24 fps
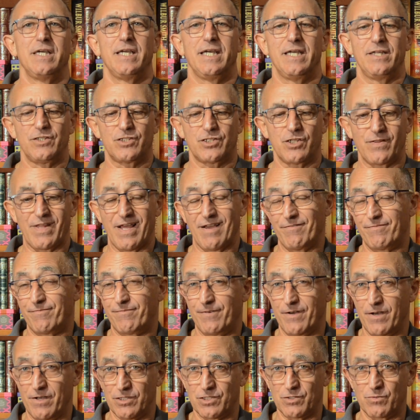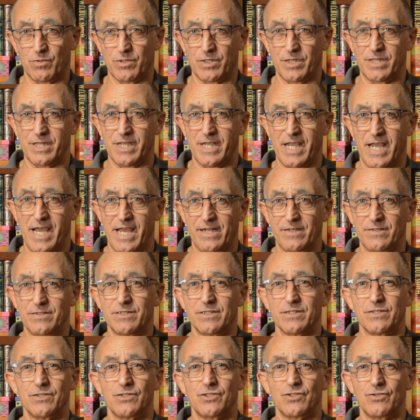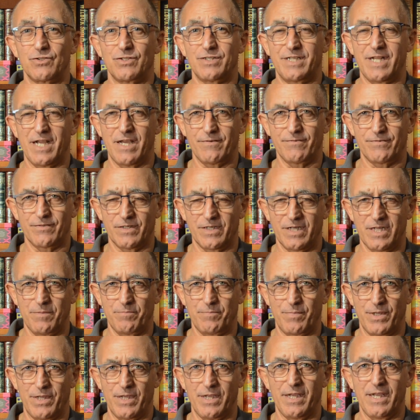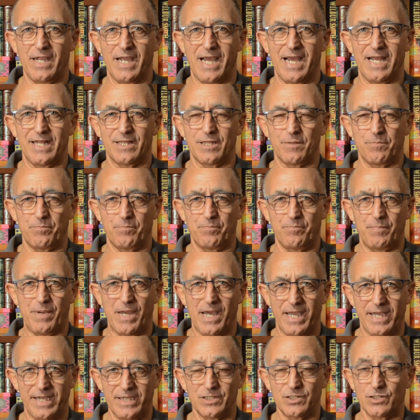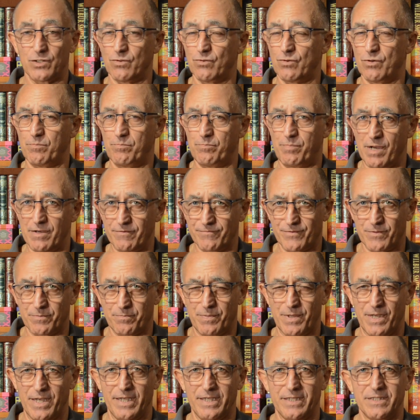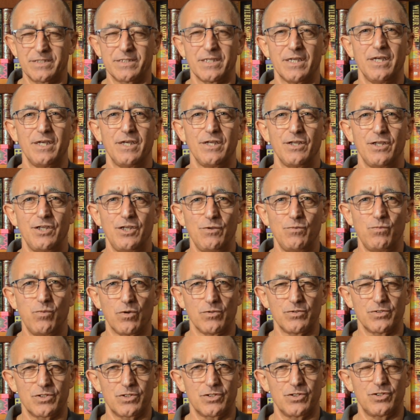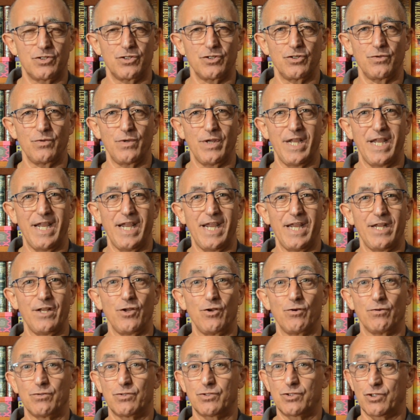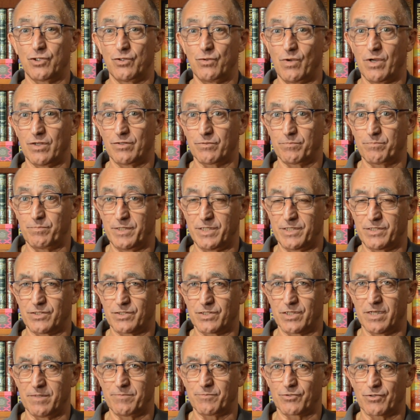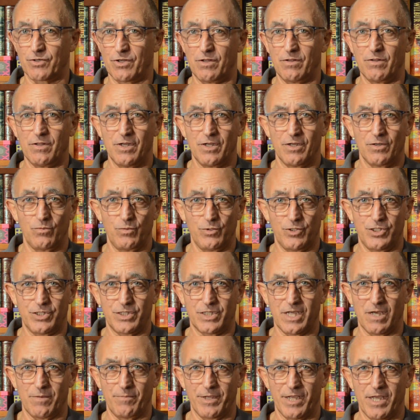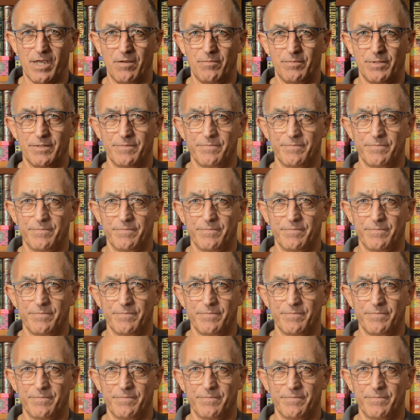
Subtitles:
And so that fast one at the end should definitely be at the pace or above the pace you want to do in your 200 meter time trial, which is coming up.